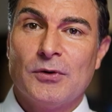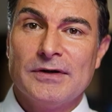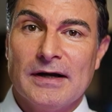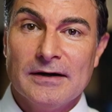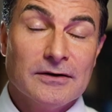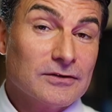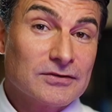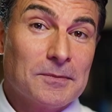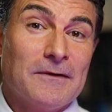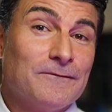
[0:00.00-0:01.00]
1
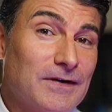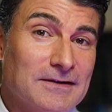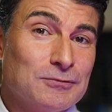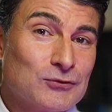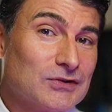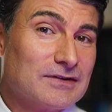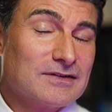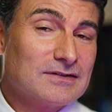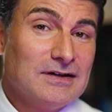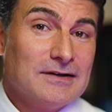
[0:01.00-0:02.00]
errors about 5% of the
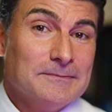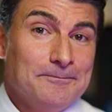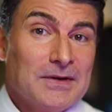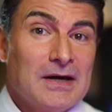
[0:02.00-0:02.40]
time.